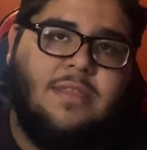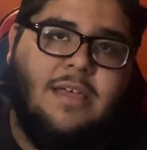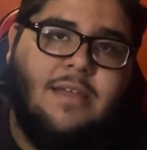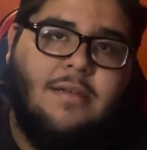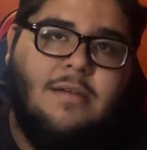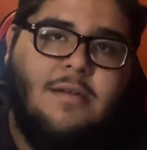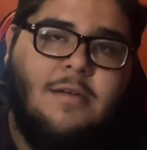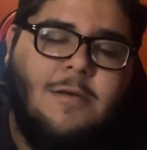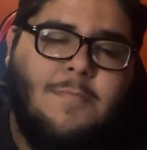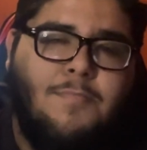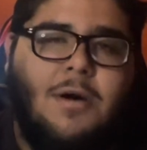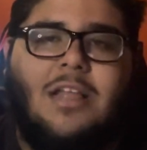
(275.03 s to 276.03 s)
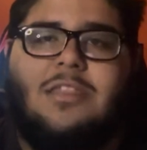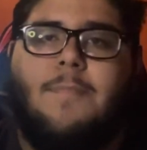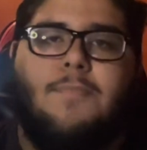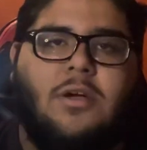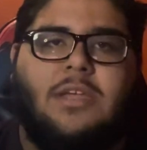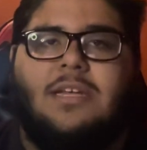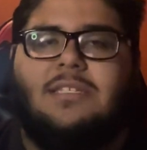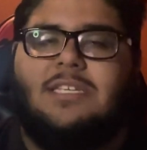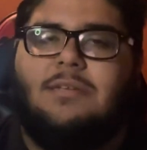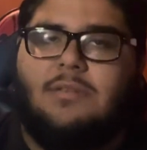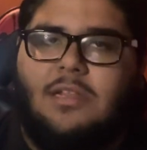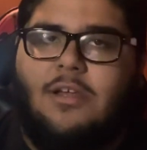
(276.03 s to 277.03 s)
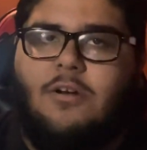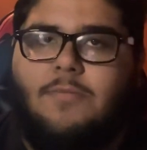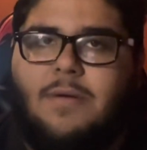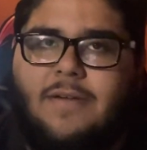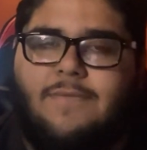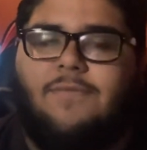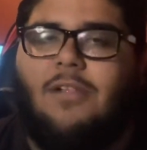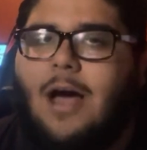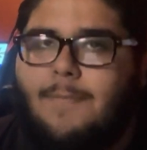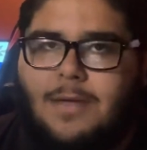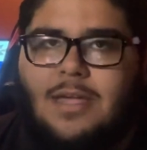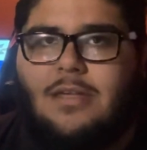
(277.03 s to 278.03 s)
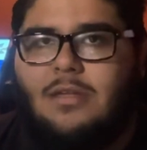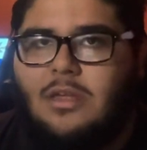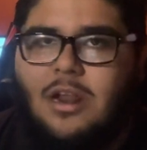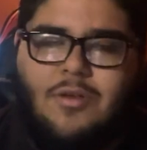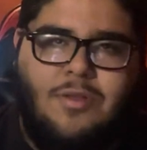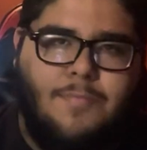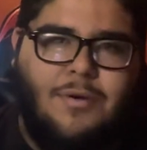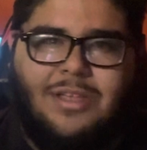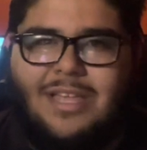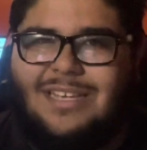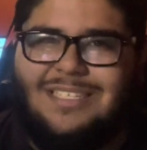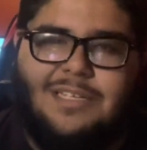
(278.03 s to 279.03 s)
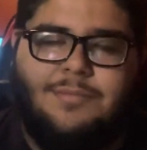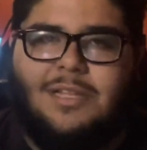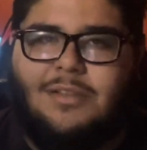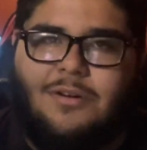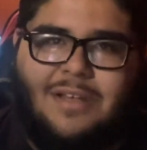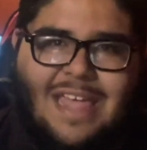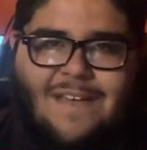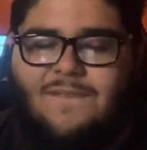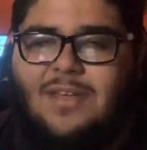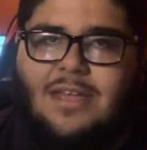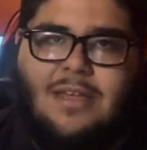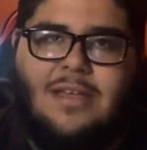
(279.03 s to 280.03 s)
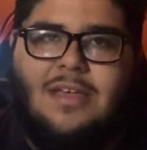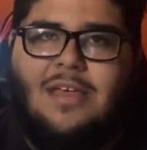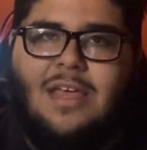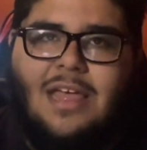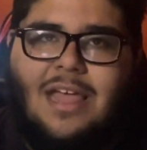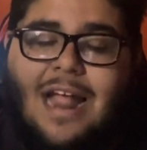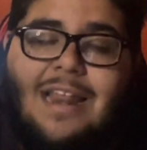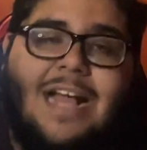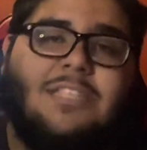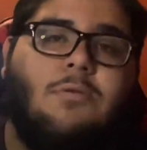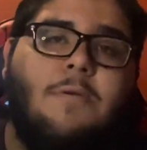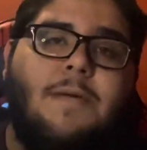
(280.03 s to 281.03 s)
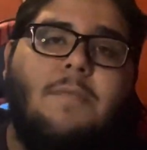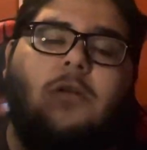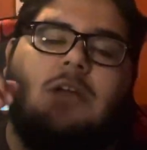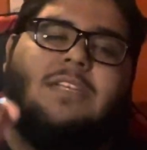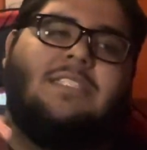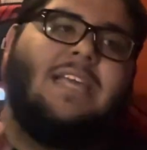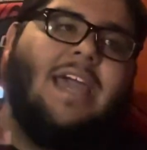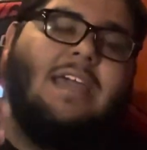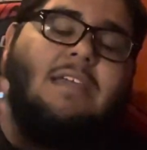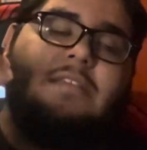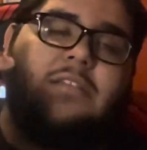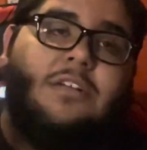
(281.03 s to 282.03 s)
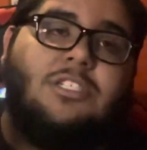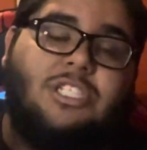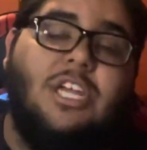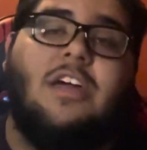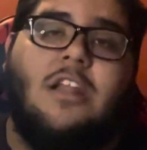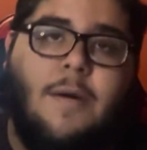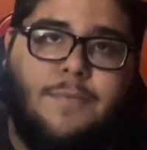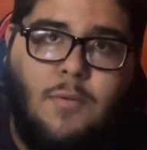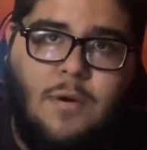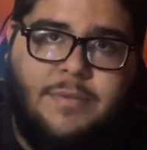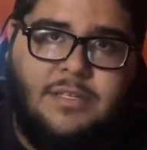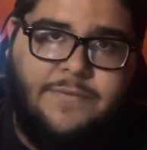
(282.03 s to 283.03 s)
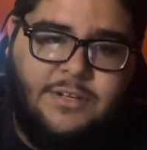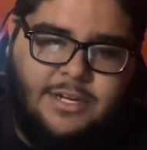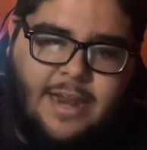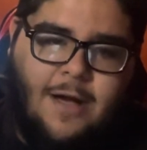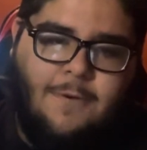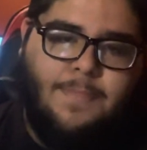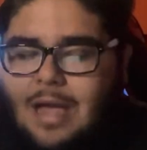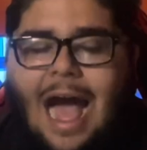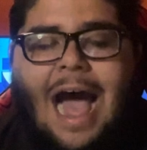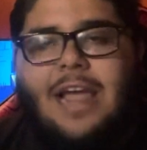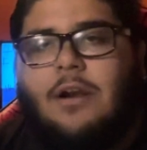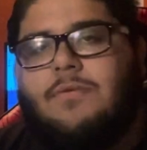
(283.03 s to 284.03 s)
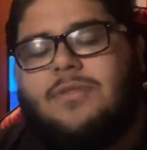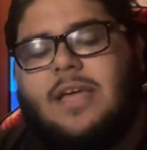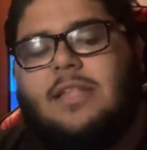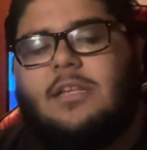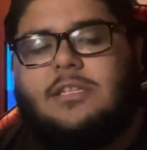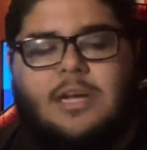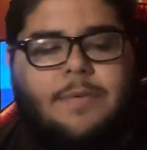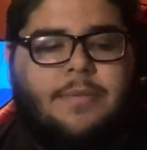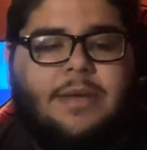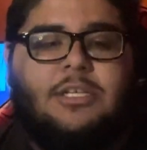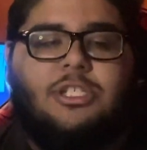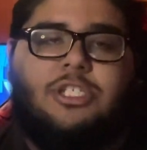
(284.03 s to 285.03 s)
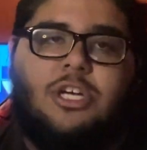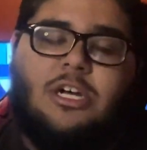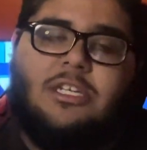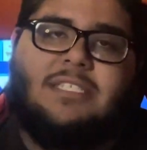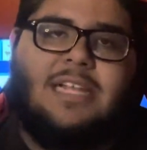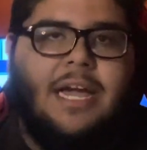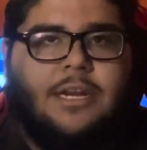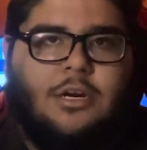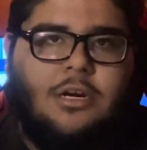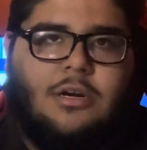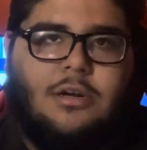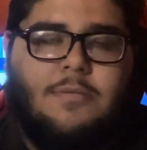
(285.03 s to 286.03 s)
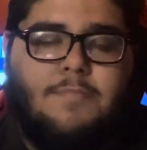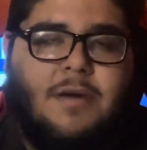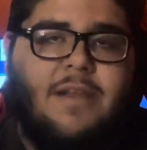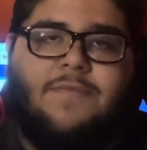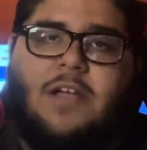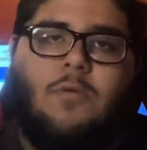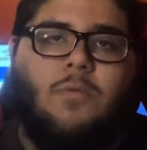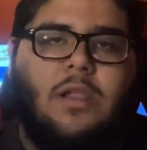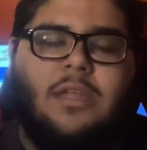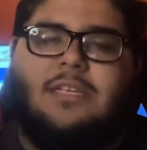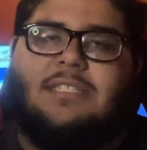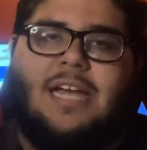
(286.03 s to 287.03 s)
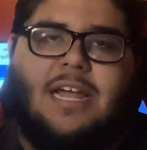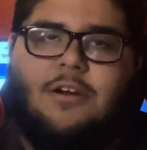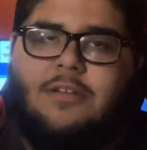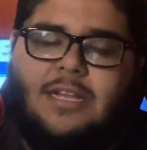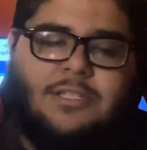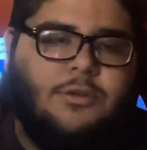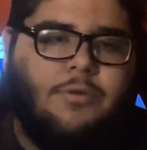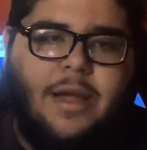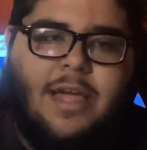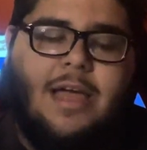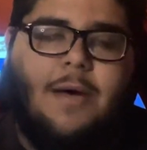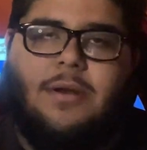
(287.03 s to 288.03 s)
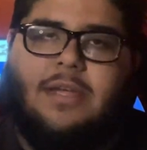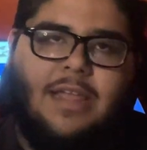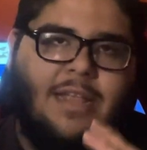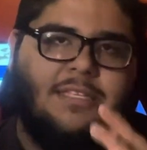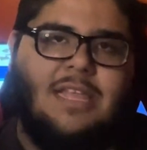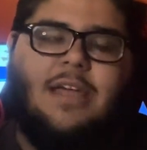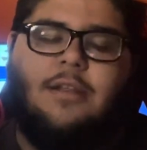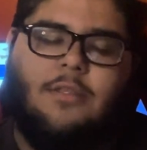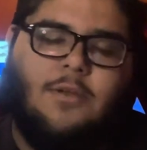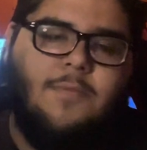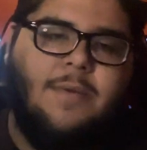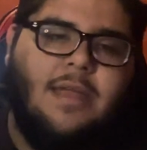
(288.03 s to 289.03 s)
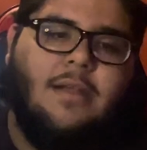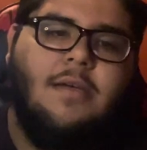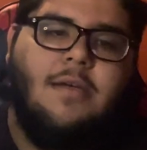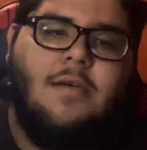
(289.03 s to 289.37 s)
it. But the booking seems a little bit floppy, you know, the booking seems a little iffy. And that's where people are going to say she could help the women's division out. I don't think the WWE should sign her, but if they're willing to sign her, that's great. I'm going to get into that in a little bit.